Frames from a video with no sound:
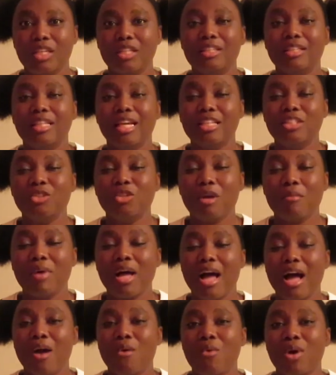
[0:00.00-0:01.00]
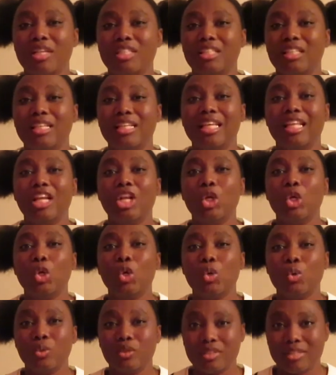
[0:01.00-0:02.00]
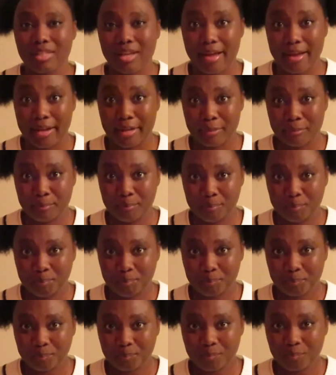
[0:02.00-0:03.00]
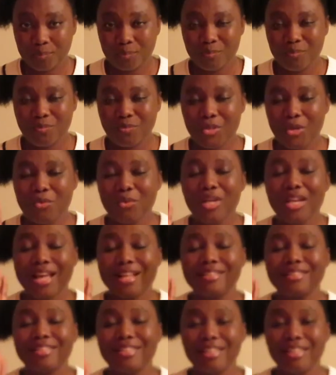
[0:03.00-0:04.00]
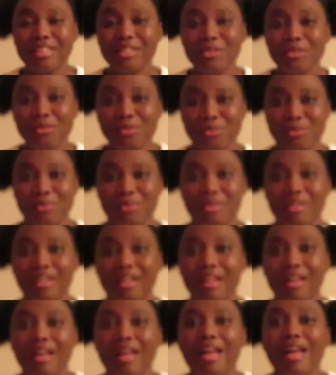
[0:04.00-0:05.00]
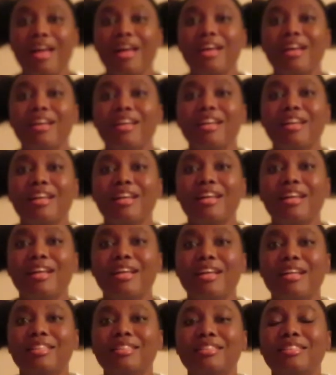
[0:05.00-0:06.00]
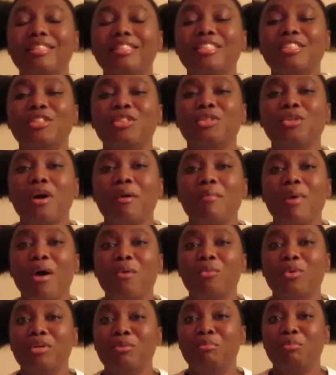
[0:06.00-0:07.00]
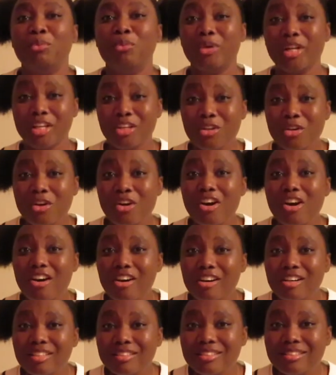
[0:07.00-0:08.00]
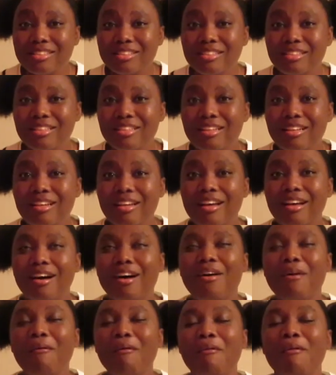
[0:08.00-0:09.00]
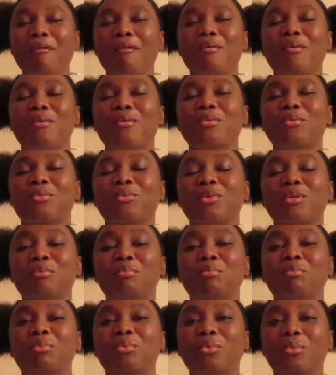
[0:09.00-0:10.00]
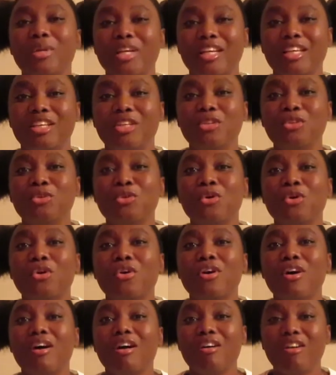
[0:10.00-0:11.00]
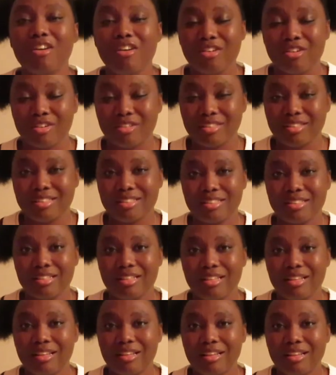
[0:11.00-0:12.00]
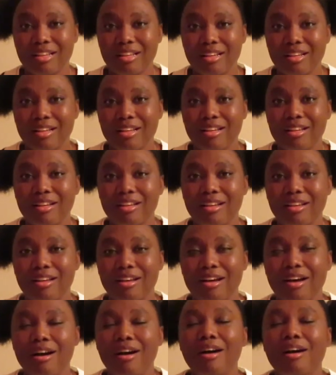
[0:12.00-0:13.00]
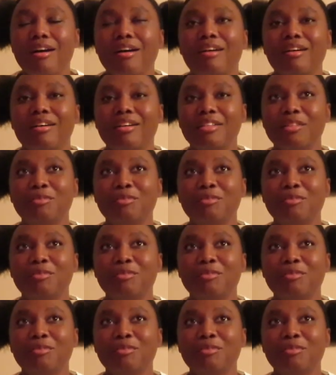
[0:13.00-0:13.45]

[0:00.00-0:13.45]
That drama, I watched it a long time. When I tell you, this drama will break your heart. Oh, will break your heart. Ah.